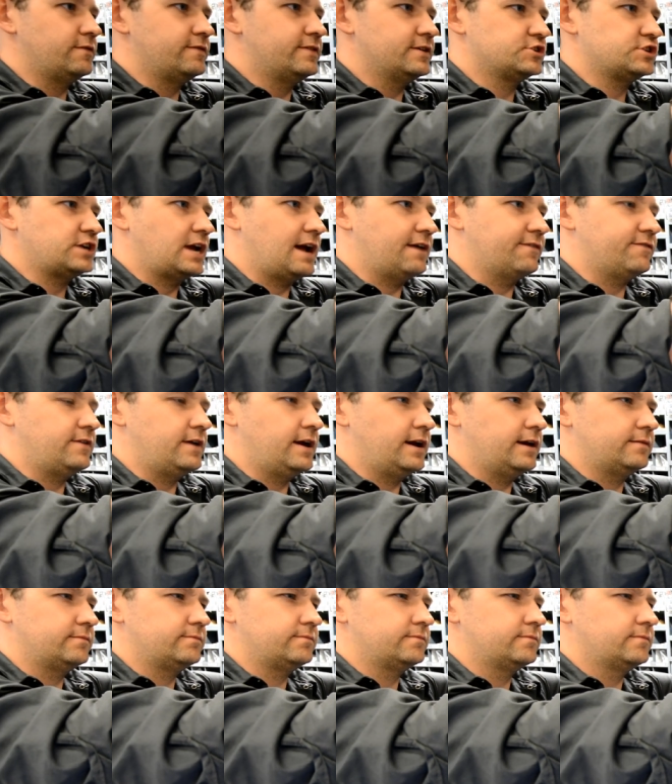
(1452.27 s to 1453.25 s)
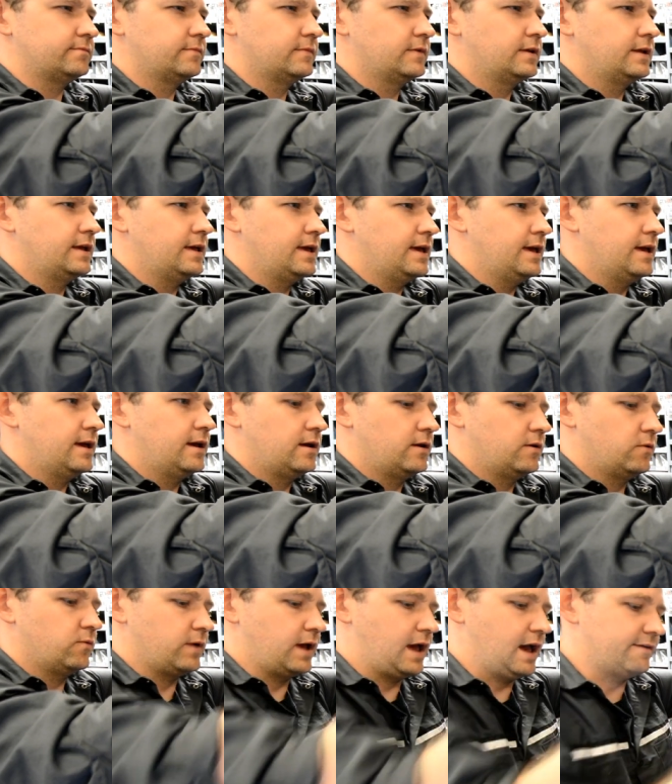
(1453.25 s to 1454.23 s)
the shaft nut.
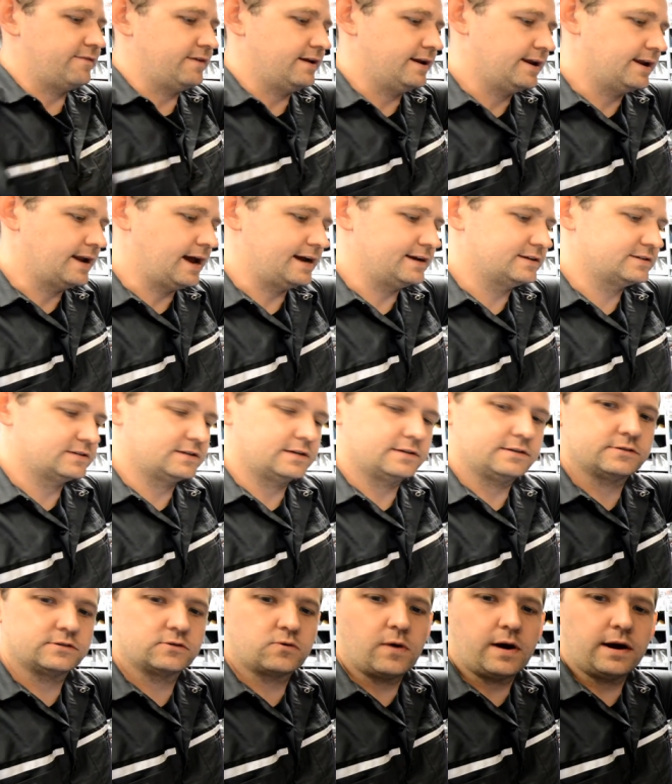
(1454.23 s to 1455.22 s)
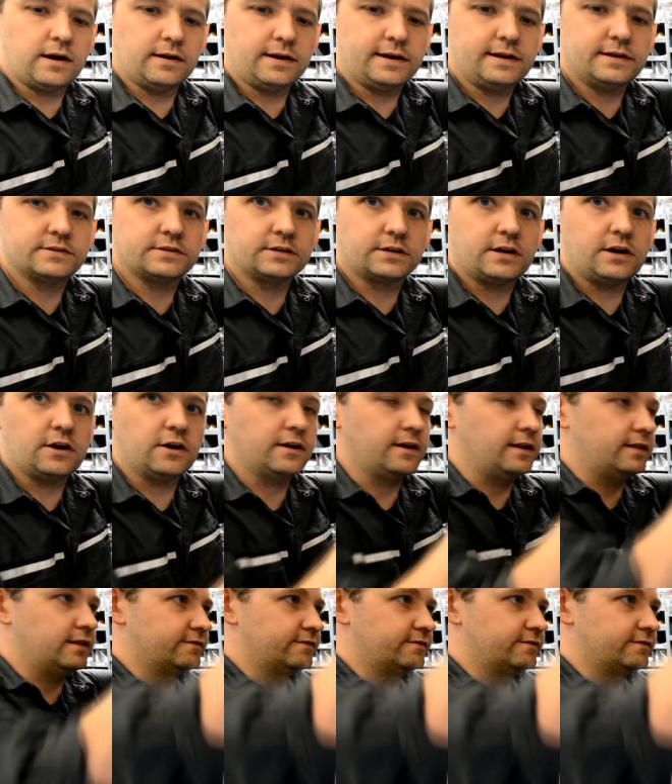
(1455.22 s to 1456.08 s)
We have it nice, squarely secured in the